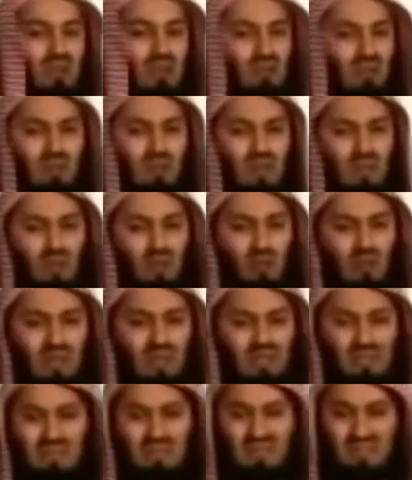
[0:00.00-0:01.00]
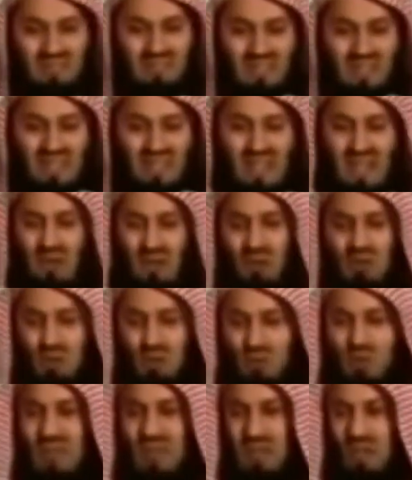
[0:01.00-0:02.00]
How do we know that? How
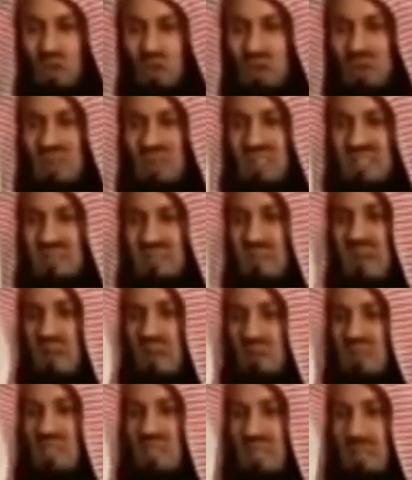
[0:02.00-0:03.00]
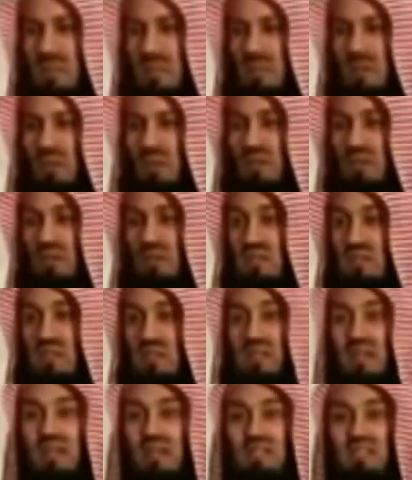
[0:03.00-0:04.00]
do we know that this man was a
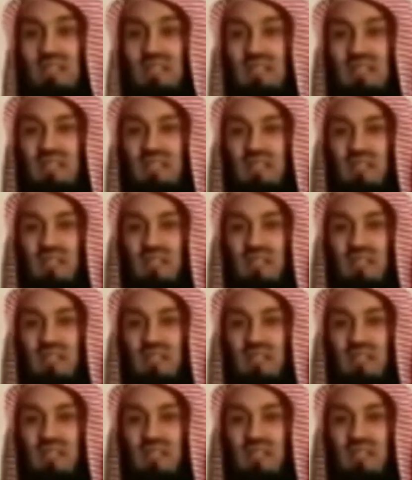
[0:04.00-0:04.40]
hypocrite? The answer